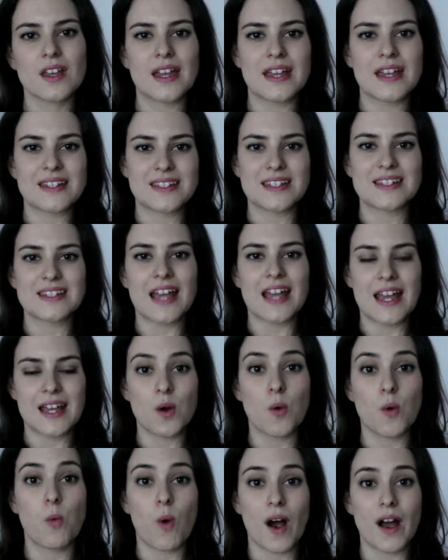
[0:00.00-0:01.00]
it did
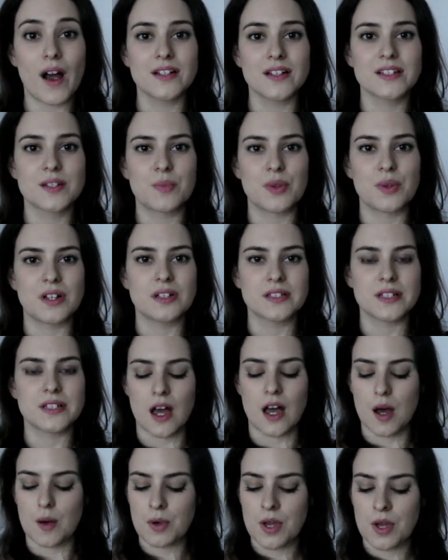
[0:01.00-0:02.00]
take a while to build
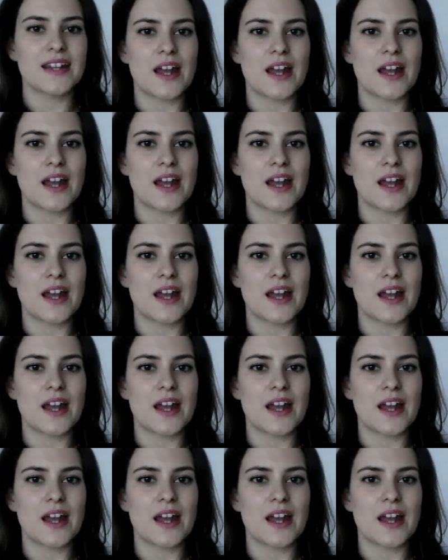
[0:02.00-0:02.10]
up.